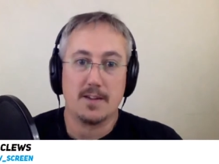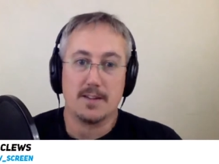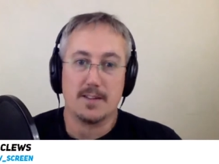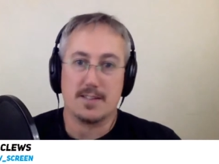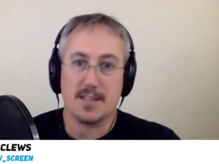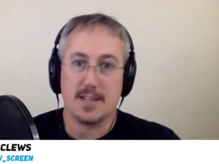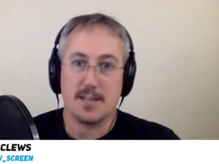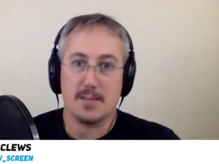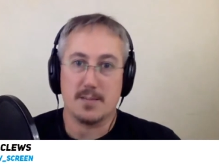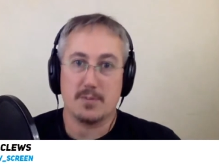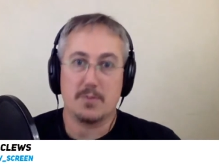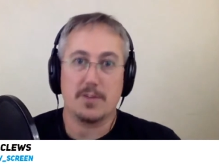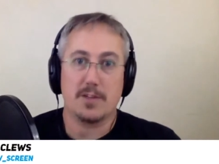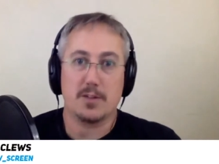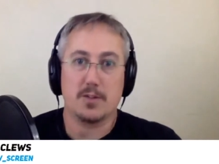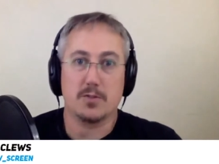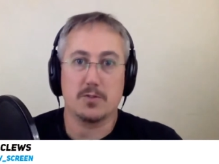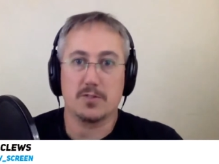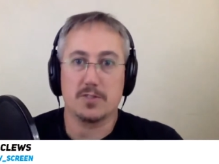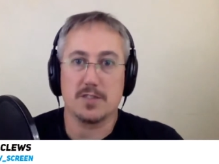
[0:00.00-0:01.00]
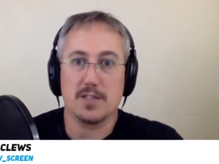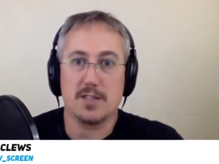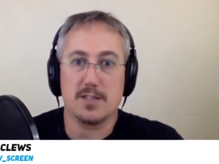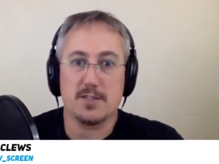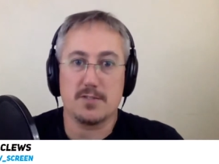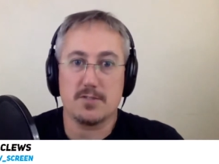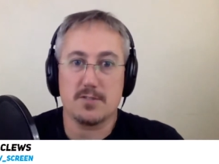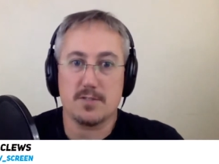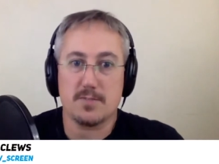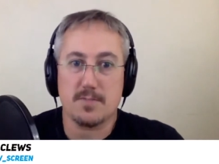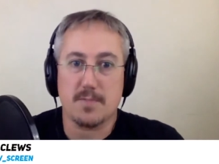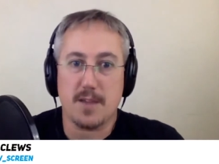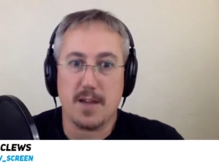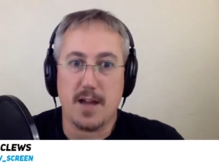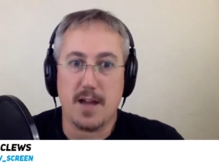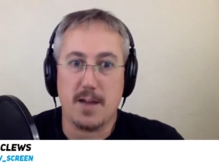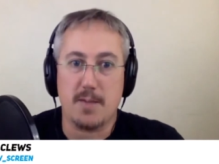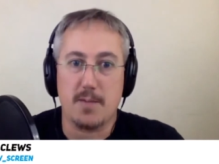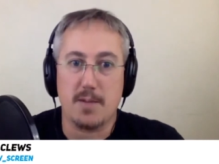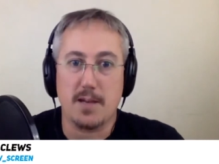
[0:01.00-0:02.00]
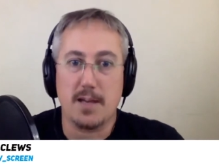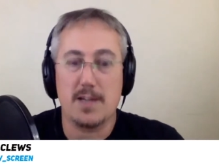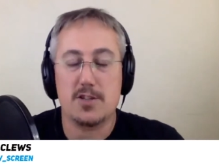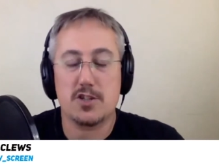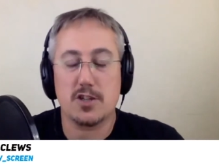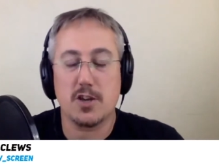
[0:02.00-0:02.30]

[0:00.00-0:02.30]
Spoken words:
Daimler recalls diesels, and Malaysia